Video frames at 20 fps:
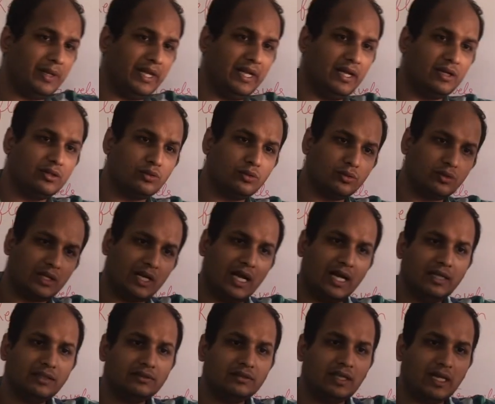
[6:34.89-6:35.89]
air to
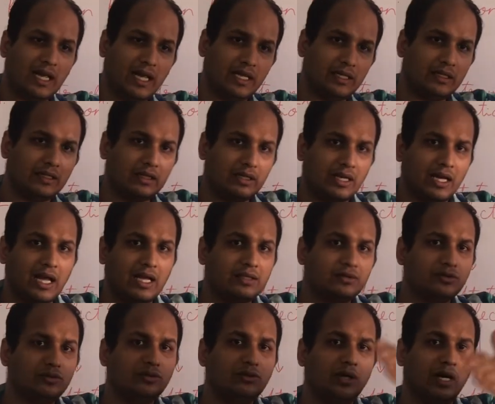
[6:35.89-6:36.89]
glass and
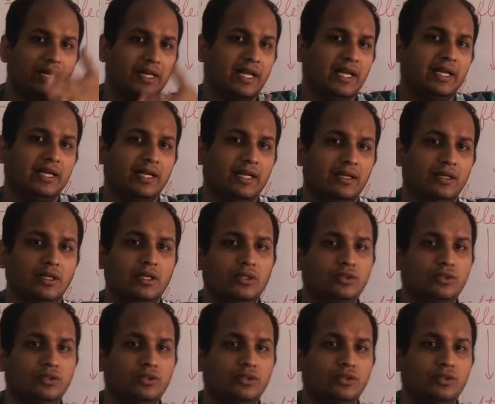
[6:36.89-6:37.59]
glass to again air.